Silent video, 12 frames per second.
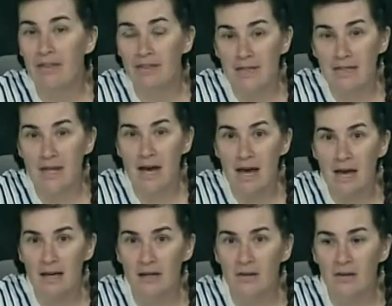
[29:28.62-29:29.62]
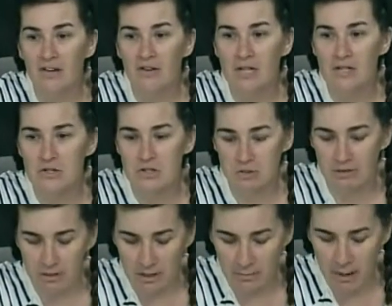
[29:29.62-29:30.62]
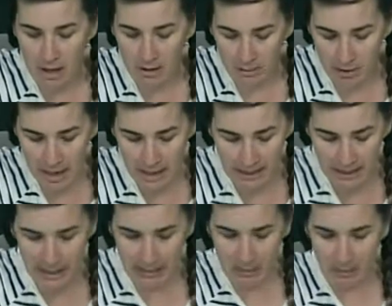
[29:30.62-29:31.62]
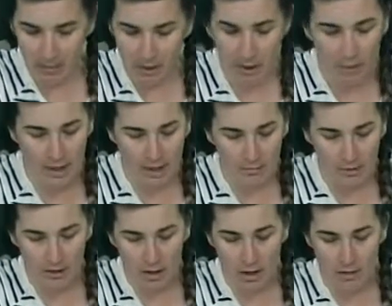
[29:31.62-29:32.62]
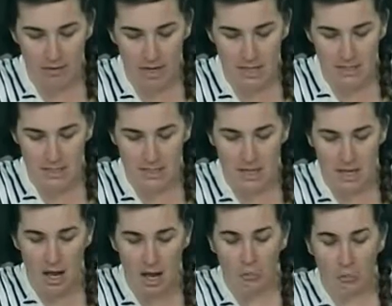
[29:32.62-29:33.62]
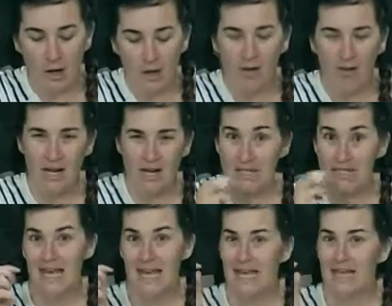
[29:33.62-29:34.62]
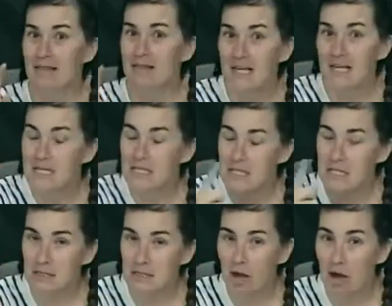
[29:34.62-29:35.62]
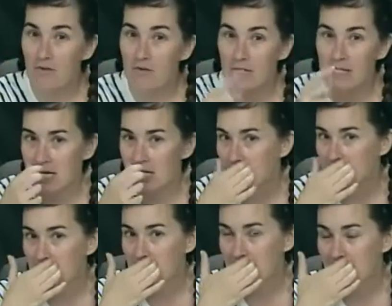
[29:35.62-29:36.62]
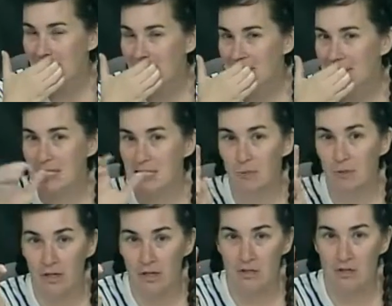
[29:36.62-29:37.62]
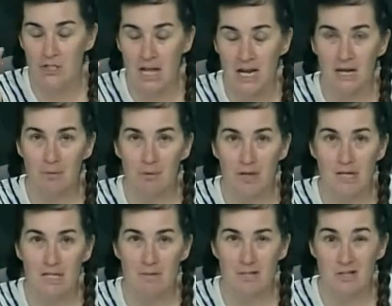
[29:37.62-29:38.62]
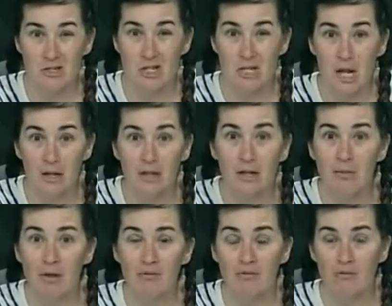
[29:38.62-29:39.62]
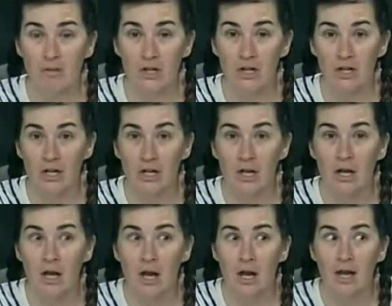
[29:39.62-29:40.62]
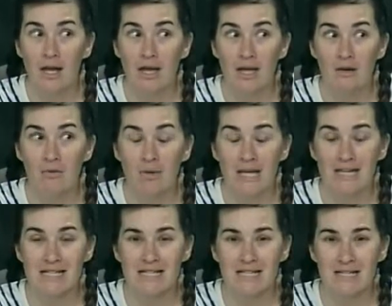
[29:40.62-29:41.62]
think that you guys are doing really well. I like where we're going with all of this. We're going to take this conversation, especially this genetic predisposition, a little bit further in week